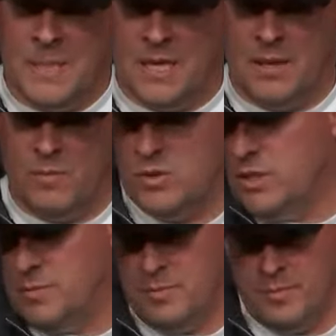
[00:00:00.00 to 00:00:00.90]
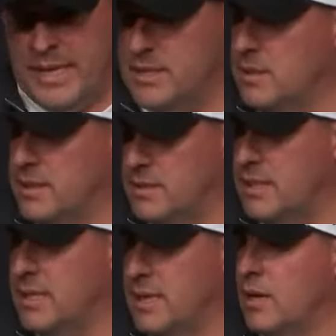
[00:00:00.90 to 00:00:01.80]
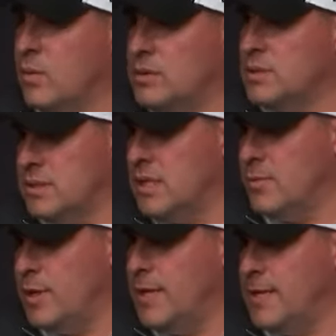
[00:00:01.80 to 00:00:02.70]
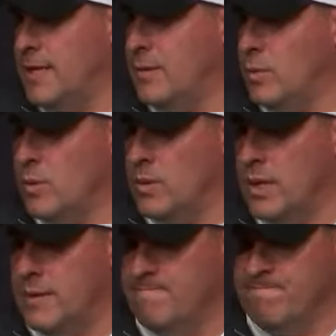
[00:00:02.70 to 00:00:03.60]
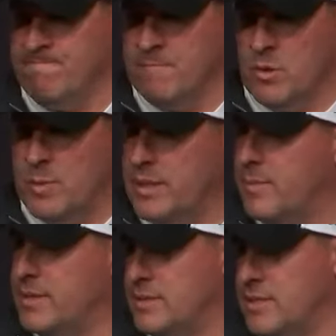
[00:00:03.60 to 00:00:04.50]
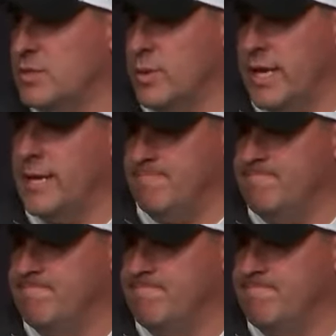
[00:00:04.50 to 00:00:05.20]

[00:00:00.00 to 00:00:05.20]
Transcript: we'll just patiently see kind of what this is going to be, and then we'll make the best decision we can.